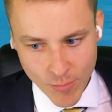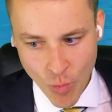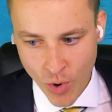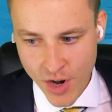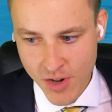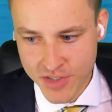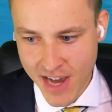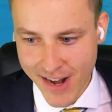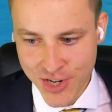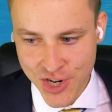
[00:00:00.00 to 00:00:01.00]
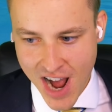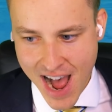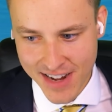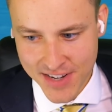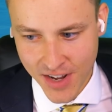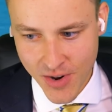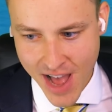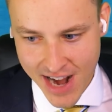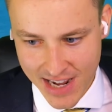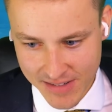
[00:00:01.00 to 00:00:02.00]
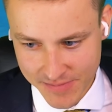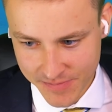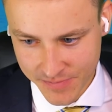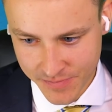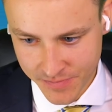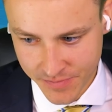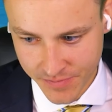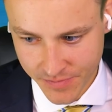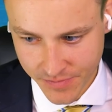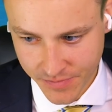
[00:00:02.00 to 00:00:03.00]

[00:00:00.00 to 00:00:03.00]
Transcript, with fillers: Wario's got a shot too at this it. This is the best day for